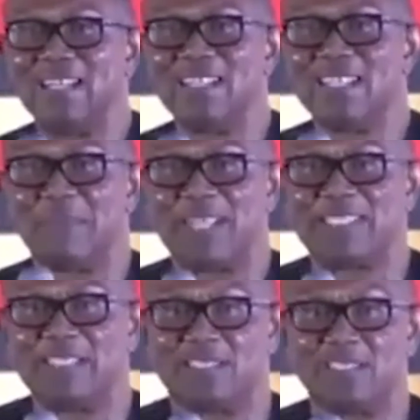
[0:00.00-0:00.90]

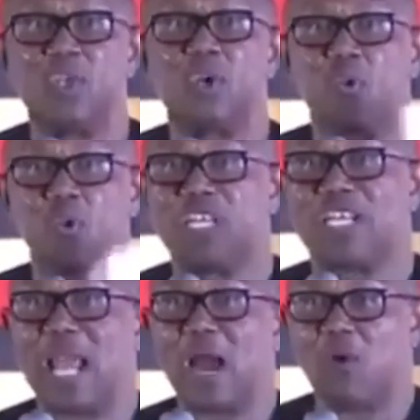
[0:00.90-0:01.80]
emergency, we will
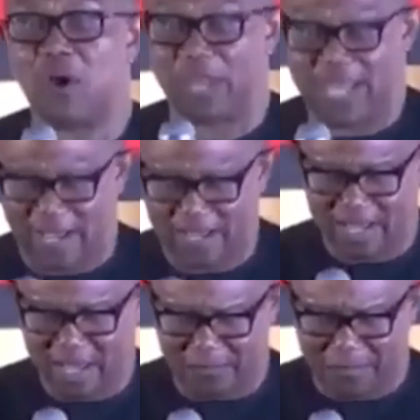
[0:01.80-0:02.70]
declare war here
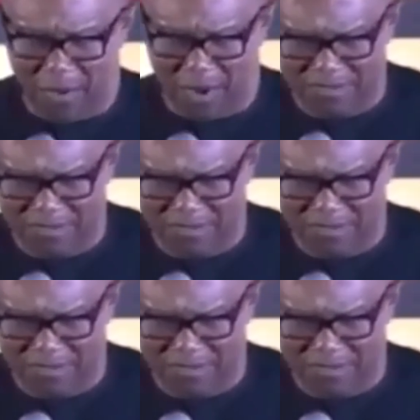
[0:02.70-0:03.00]
in power.